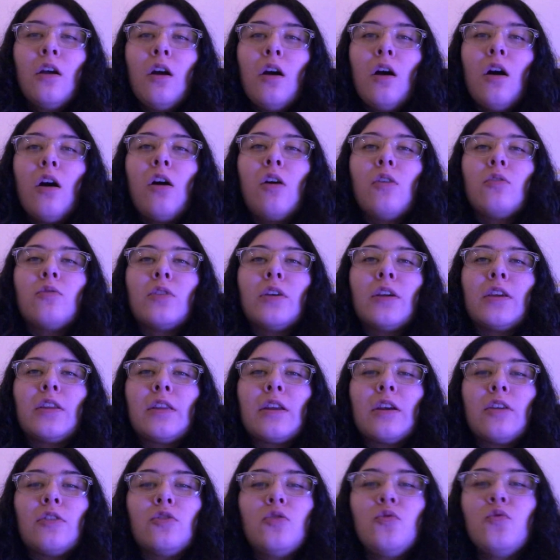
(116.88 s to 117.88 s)
Alright,
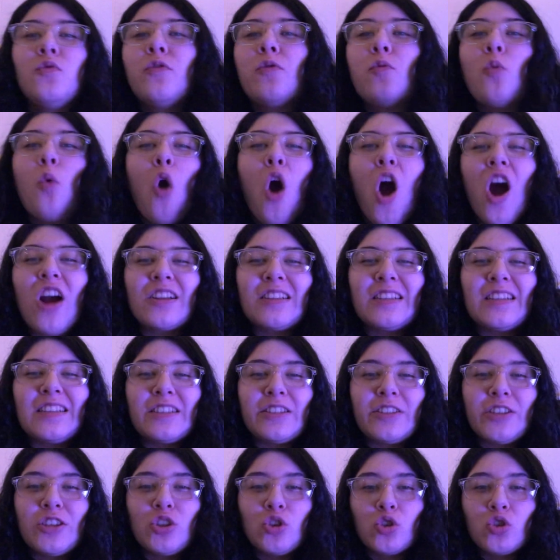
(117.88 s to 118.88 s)
now you've walked
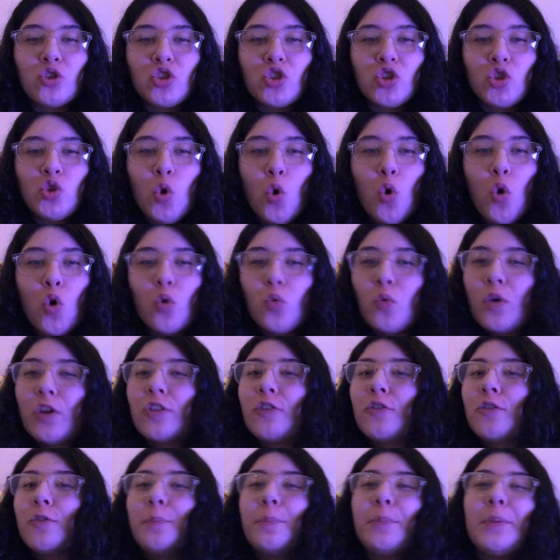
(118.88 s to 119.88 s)
into your store,
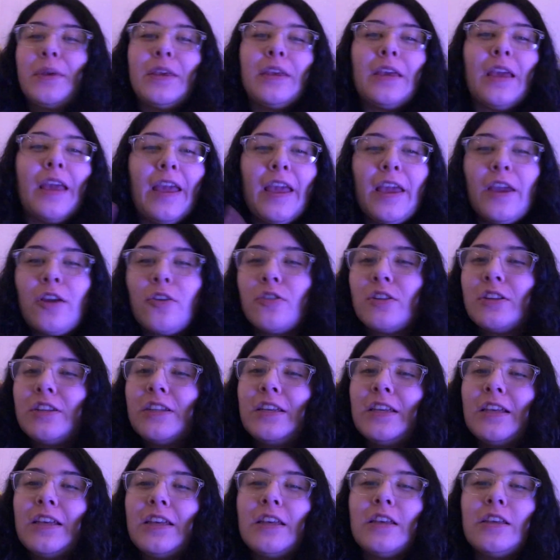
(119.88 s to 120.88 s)
whether it be
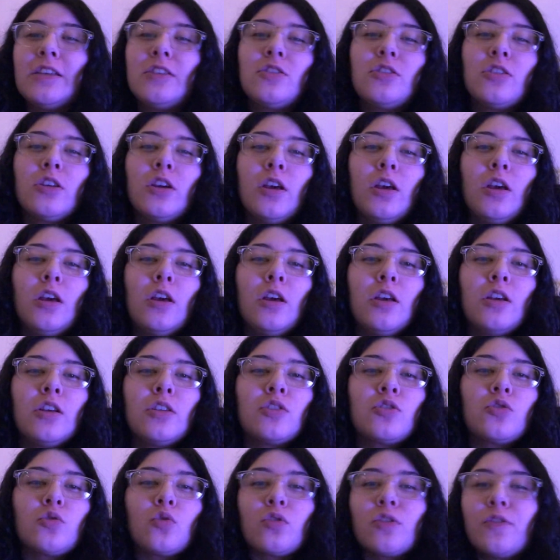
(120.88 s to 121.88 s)
Heritage,
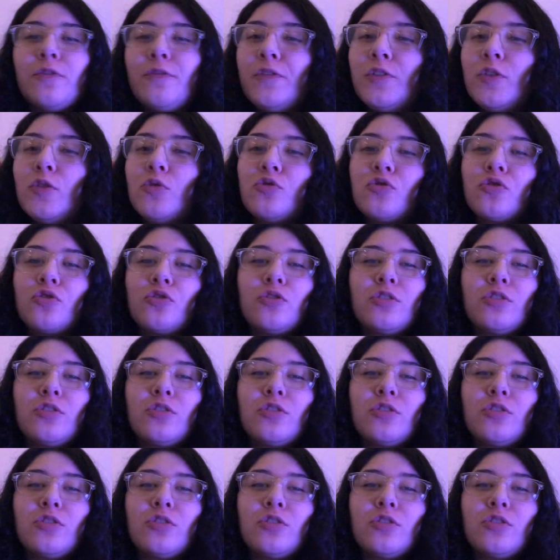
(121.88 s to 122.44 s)
Store of the Future,